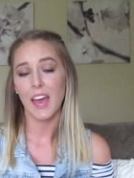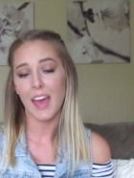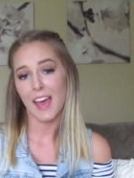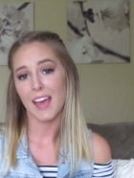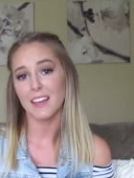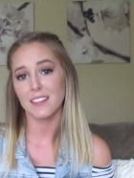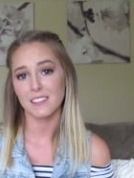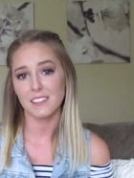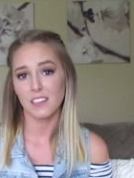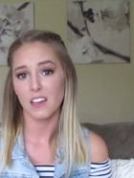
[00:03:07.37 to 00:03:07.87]

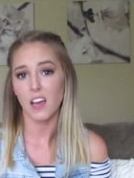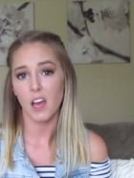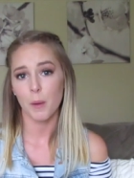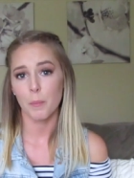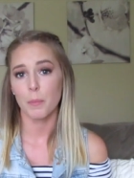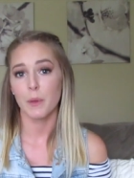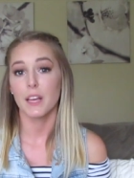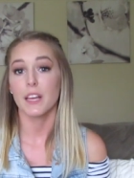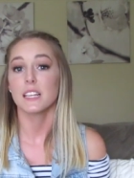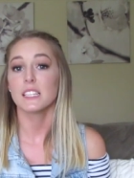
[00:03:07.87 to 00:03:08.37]
adds
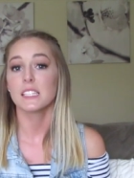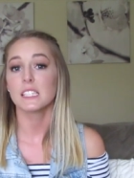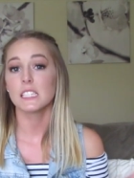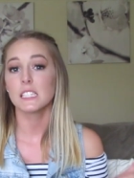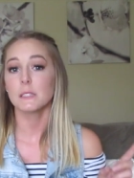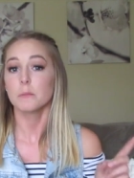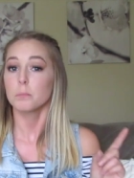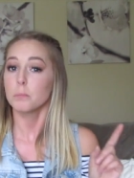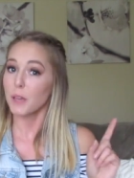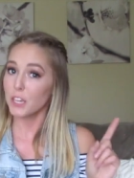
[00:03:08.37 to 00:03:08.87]
up,
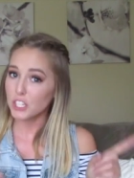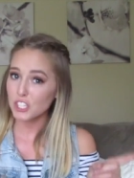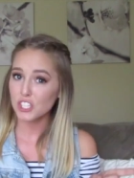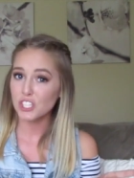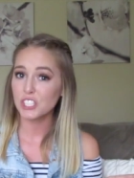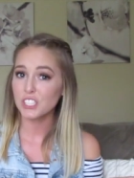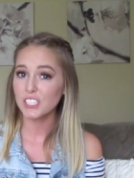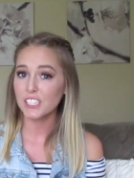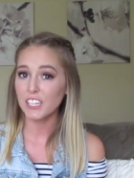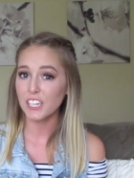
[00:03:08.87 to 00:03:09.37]

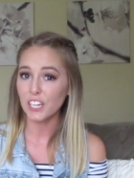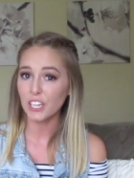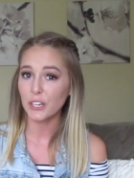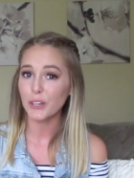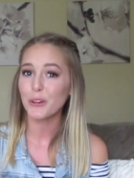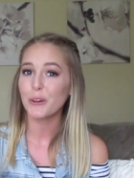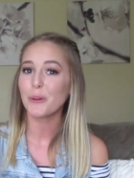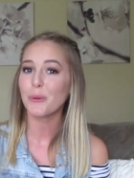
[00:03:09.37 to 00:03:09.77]
especially